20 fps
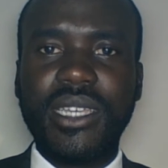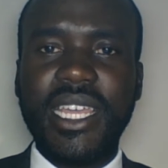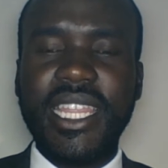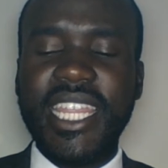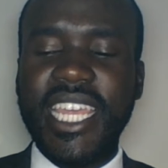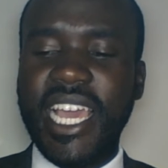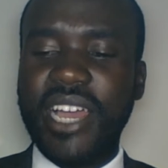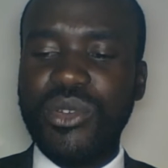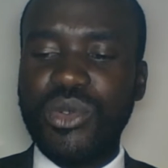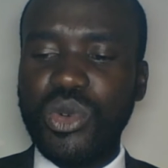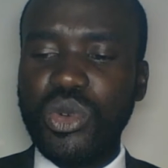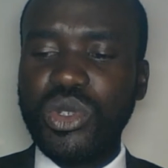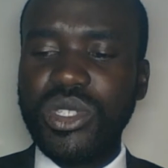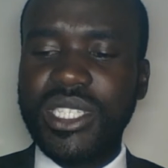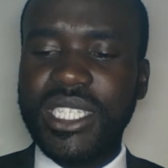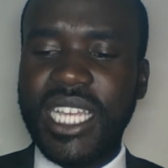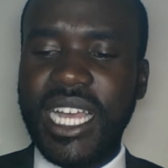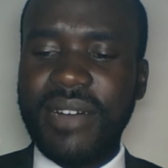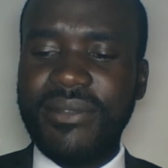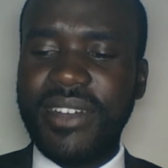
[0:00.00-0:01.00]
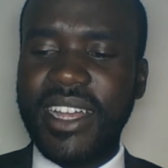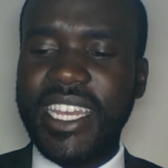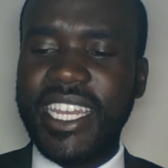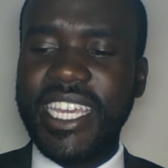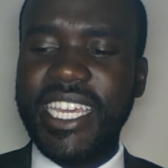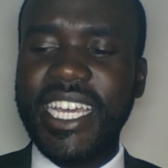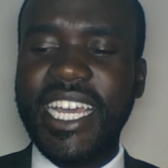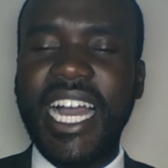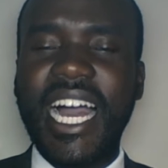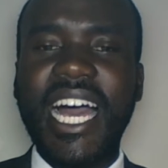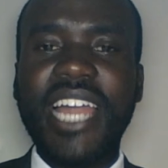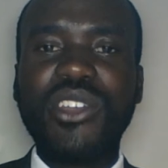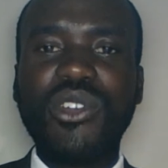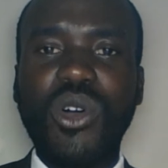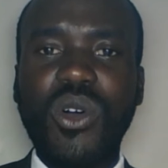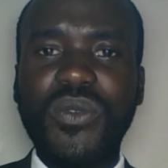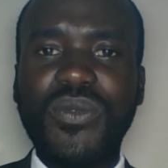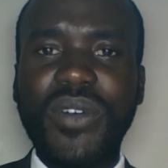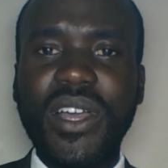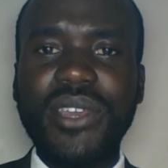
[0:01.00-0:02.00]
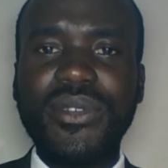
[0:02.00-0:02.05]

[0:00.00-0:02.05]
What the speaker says: There are rules governing an offer.